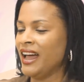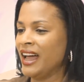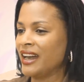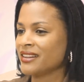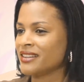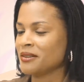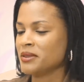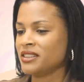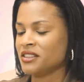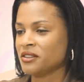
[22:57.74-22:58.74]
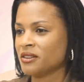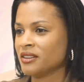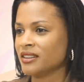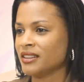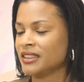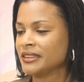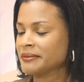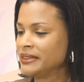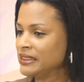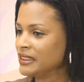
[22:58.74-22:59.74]
And I said, but it
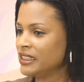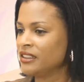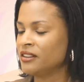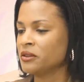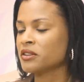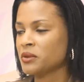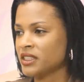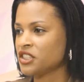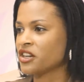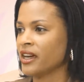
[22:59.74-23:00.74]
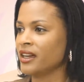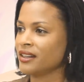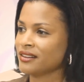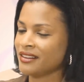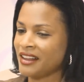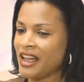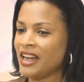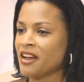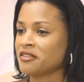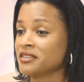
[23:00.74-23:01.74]
was worth a try, and I
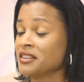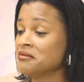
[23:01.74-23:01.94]
left.